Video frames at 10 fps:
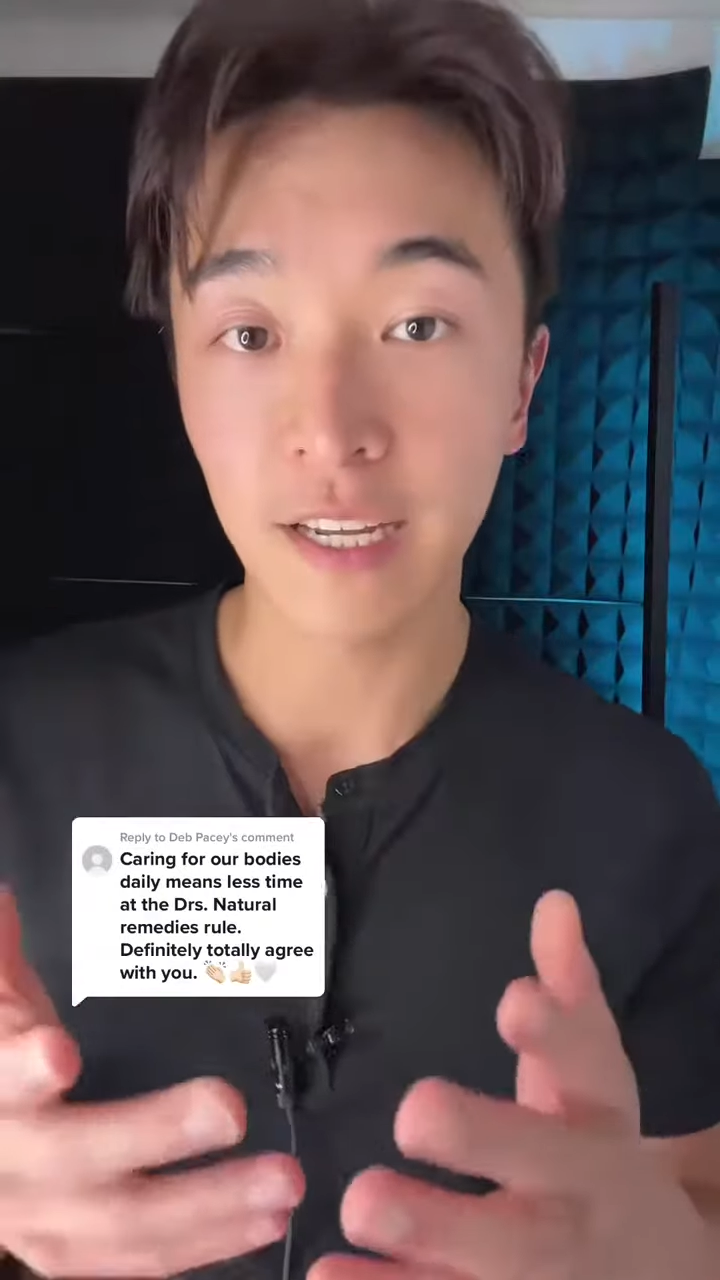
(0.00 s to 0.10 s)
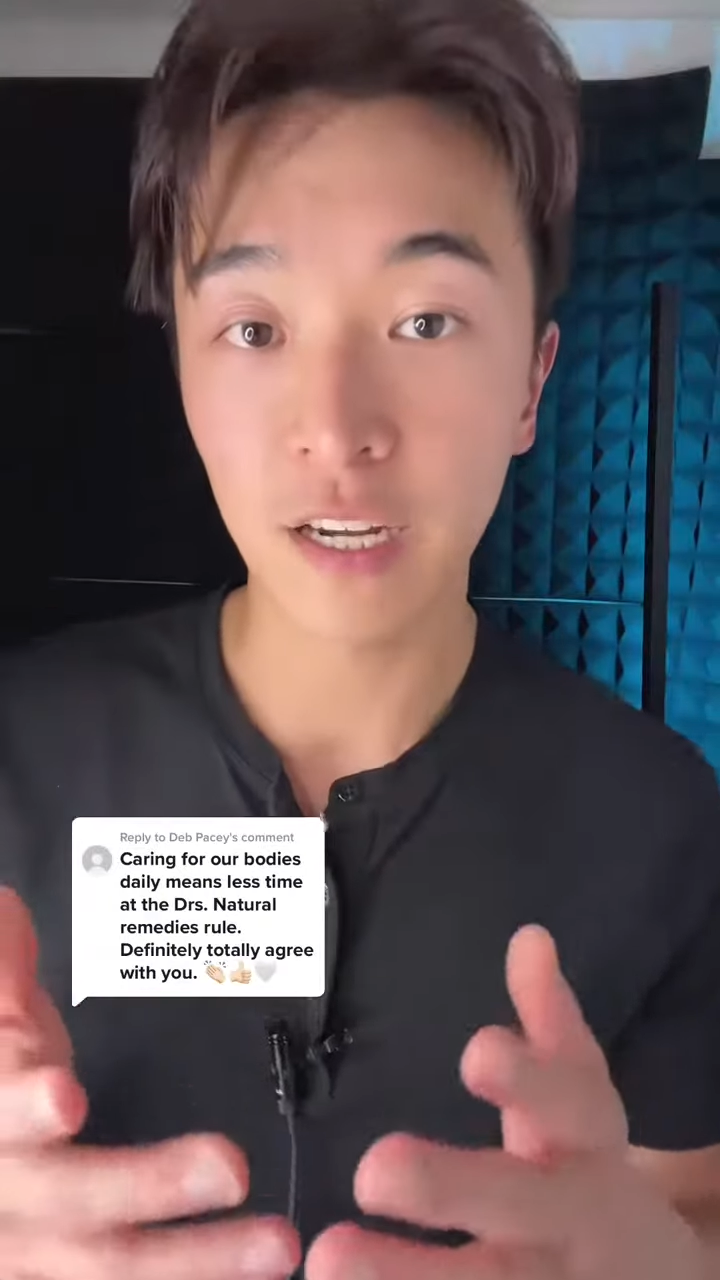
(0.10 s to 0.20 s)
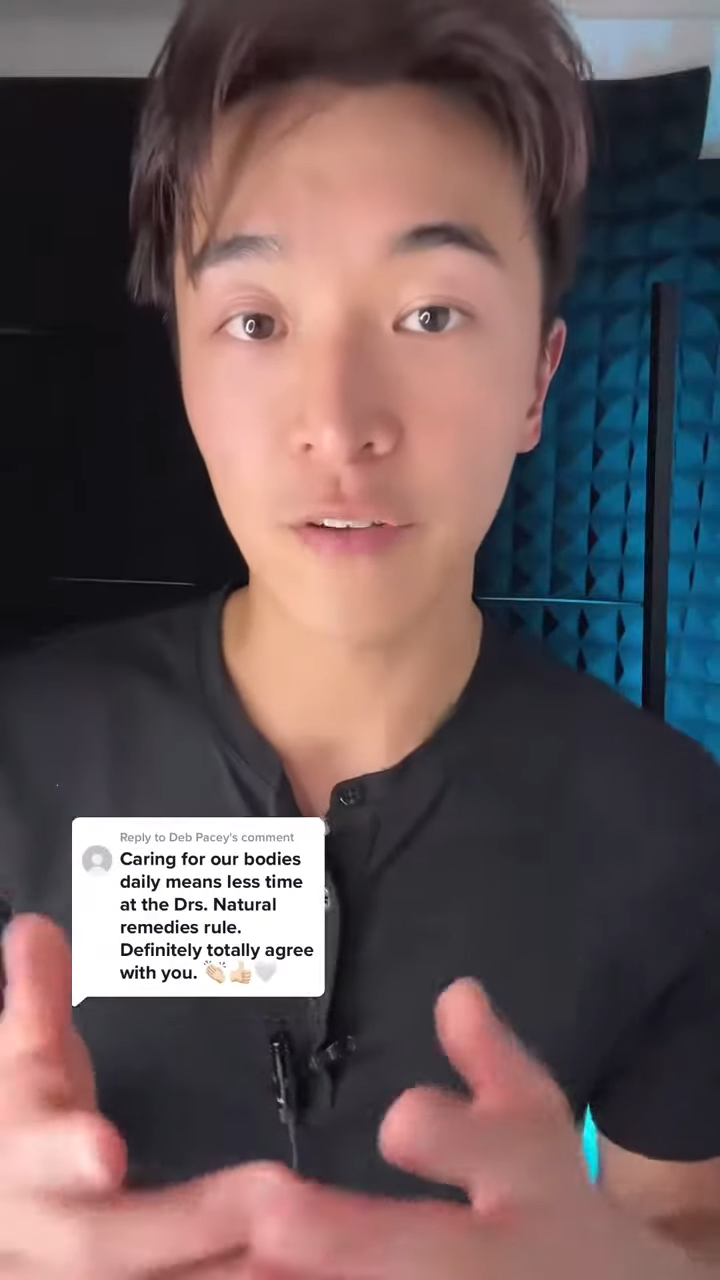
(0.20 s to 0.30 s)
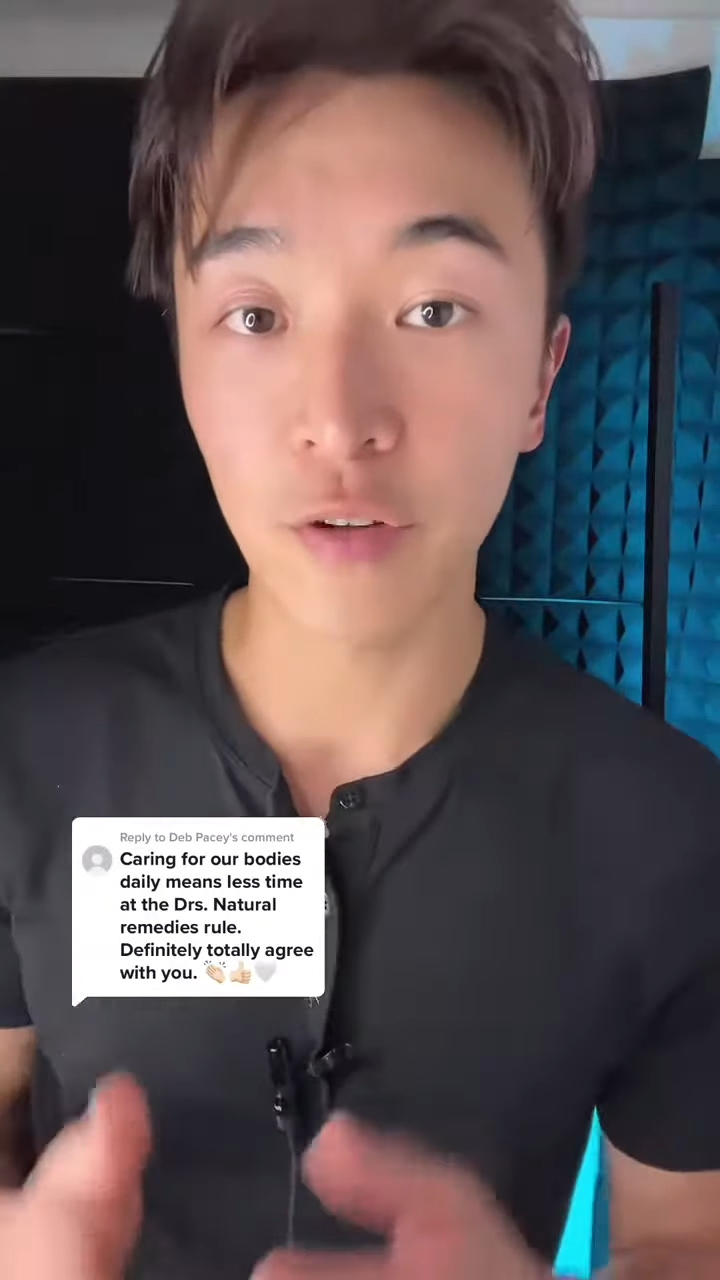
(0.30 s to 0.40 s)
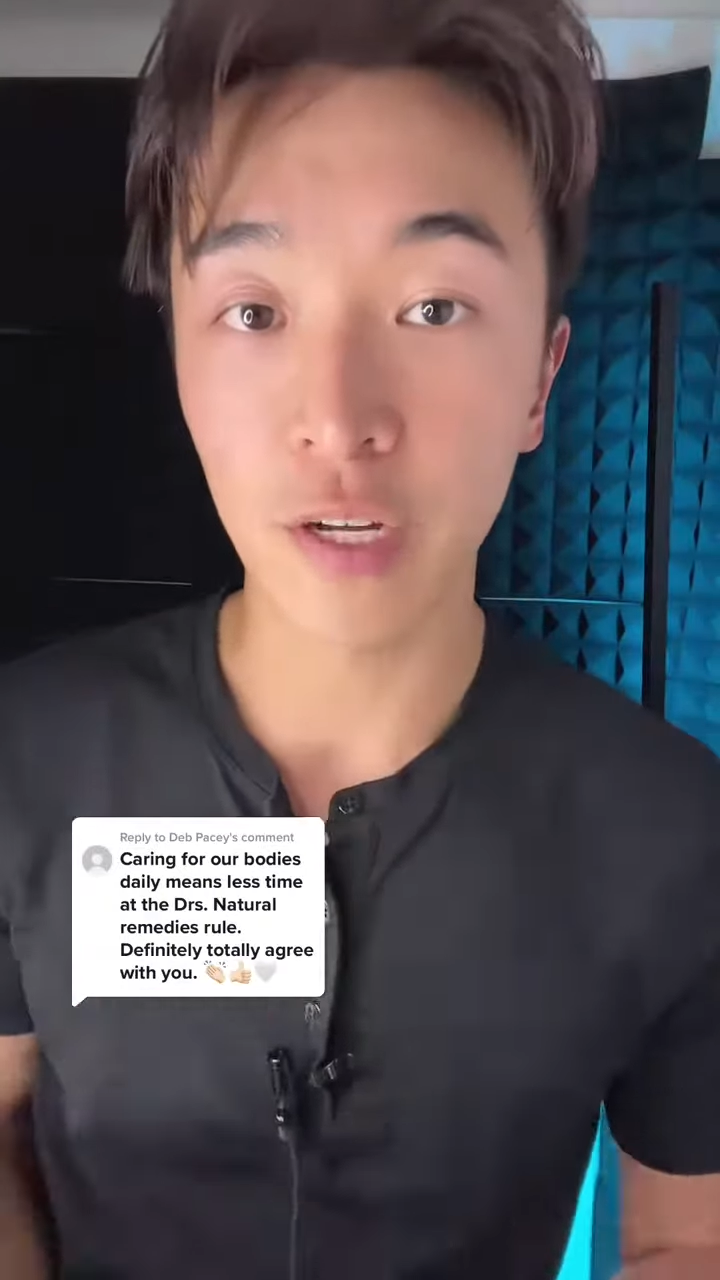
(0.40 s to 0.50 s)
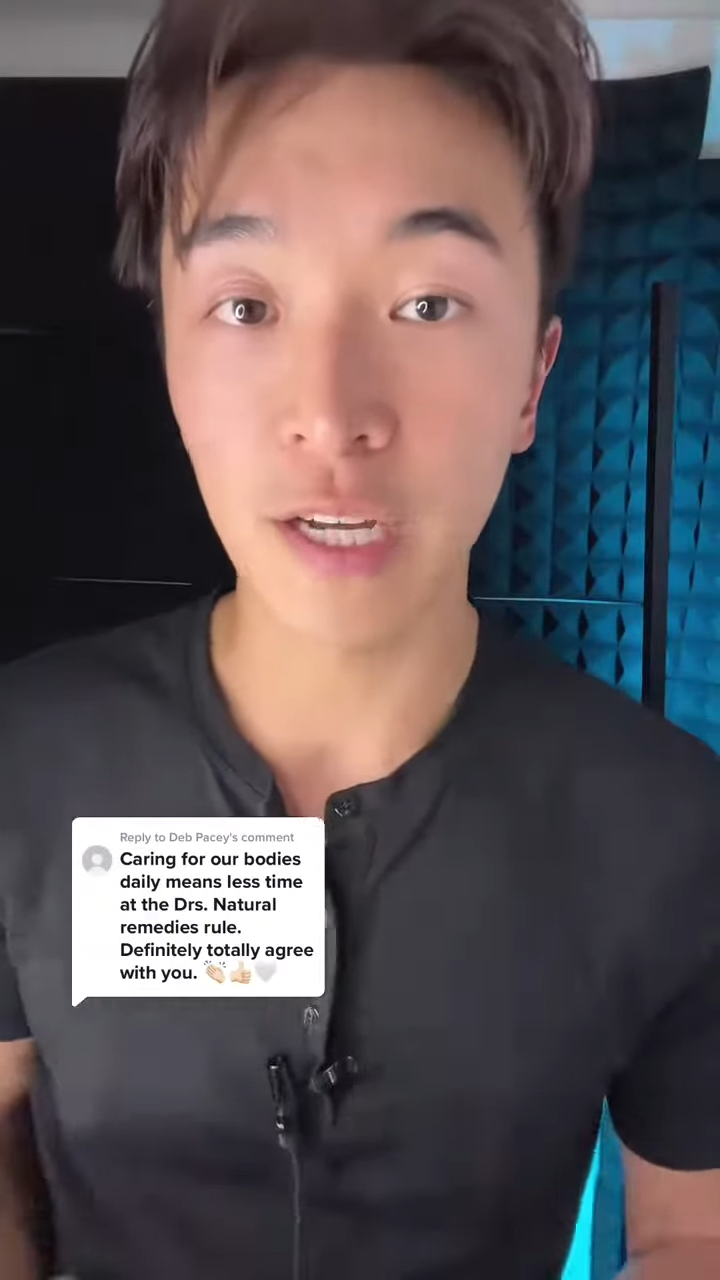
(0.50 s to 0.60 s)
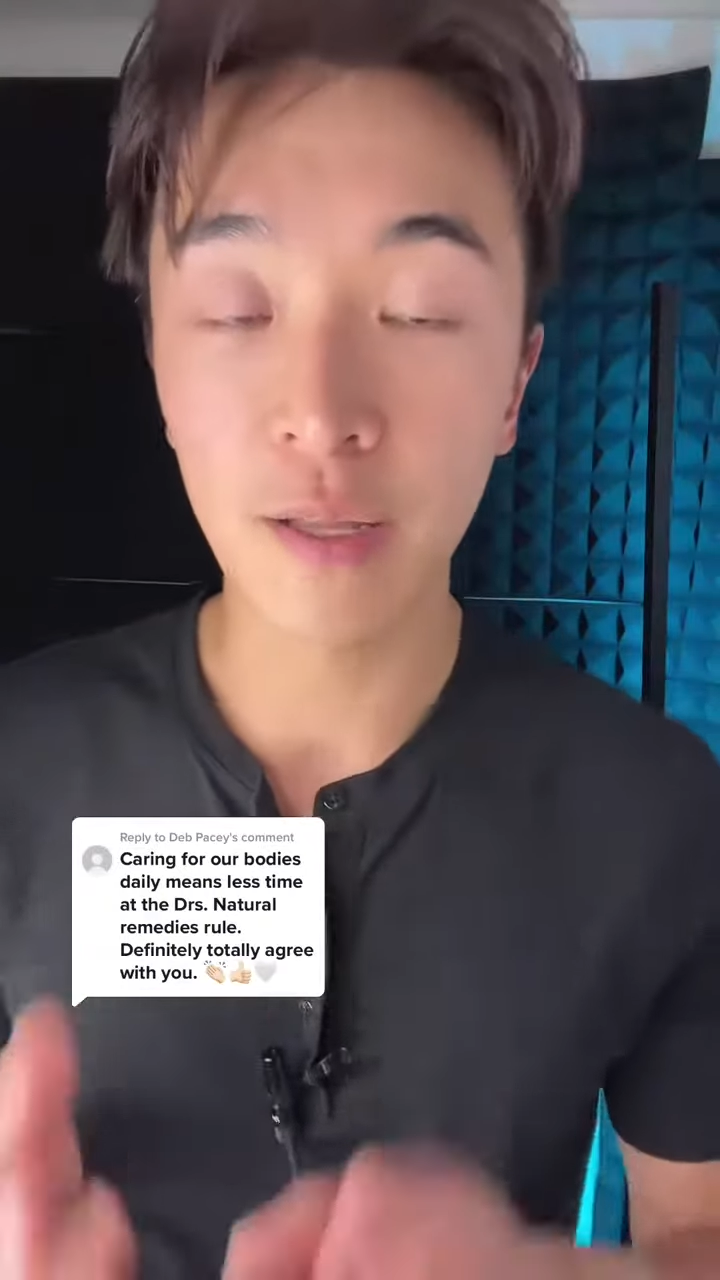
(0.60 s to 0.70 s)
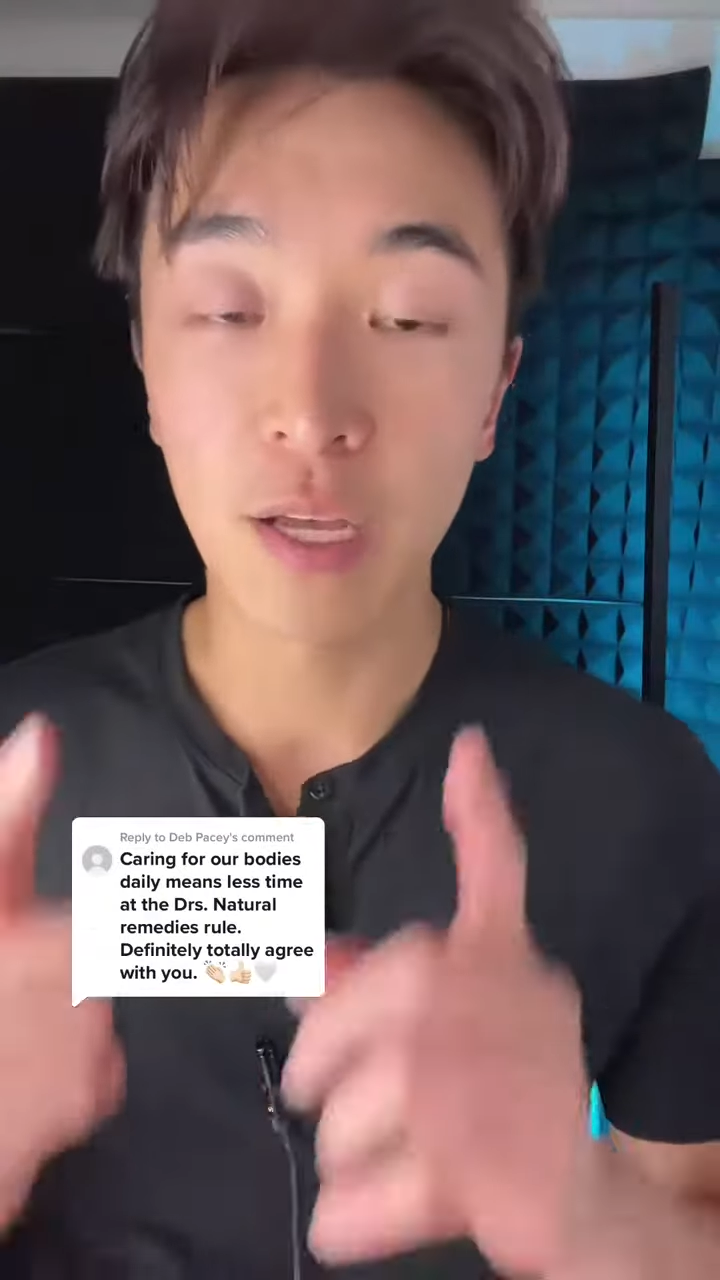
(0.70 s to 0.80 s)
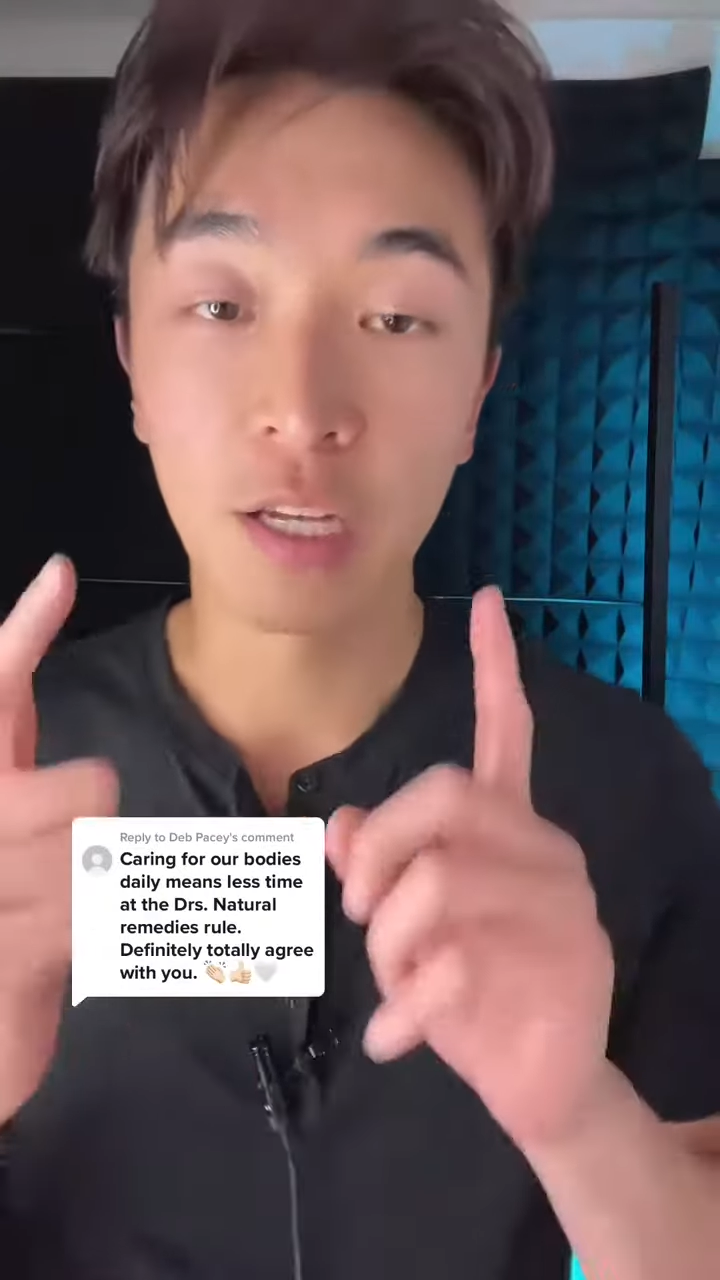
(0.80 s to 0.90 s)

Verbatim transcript: care of your gut,